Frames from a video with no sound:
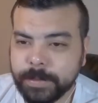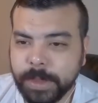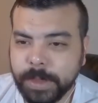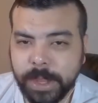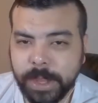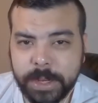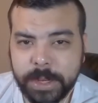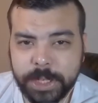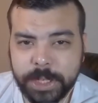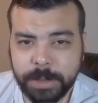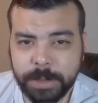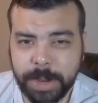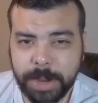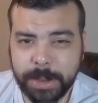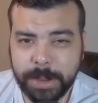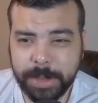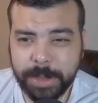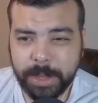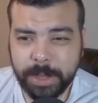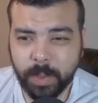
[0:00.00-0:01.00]
she might
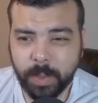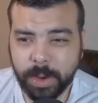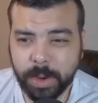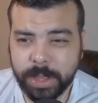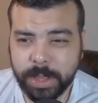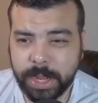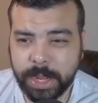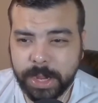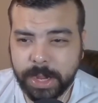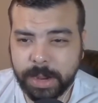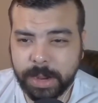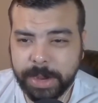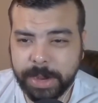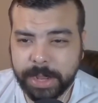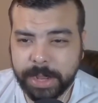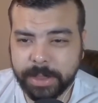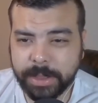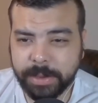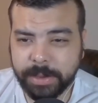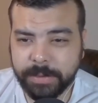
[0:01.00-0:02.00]
be one that I might have
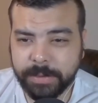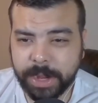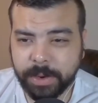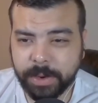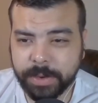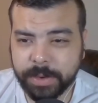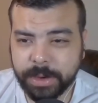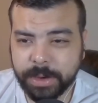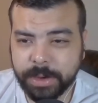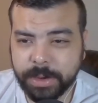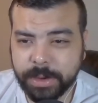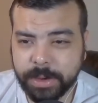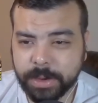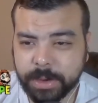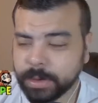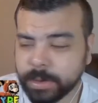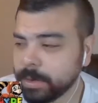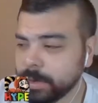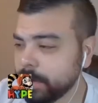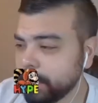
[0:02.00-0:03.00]
to invite over
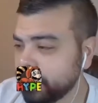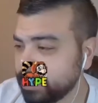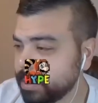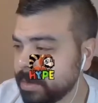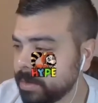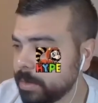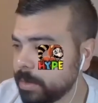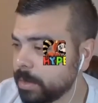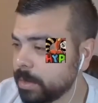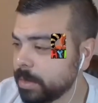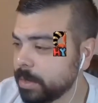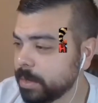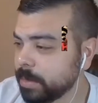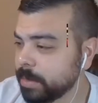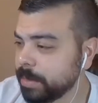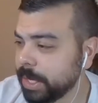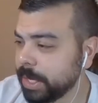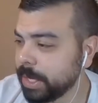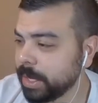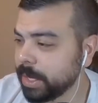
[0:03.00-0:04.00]

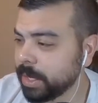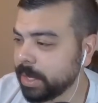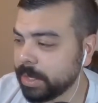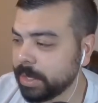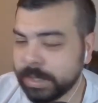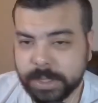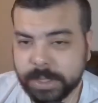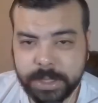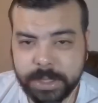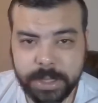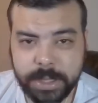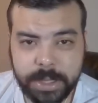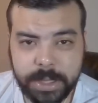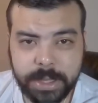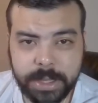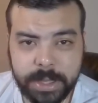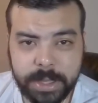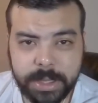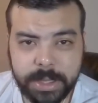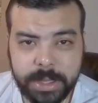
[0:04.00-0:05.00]
because
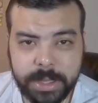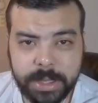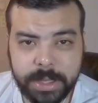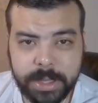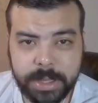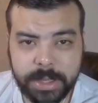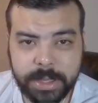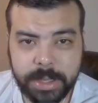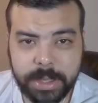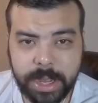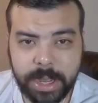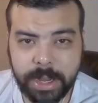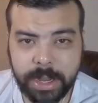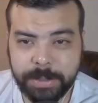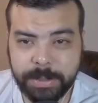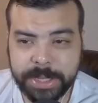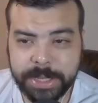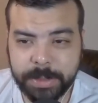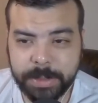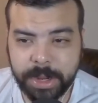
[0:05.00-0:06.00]
I love
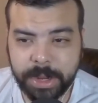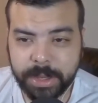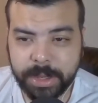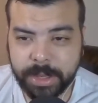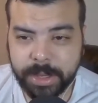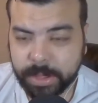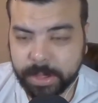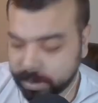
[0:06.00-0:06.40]
me some Anka.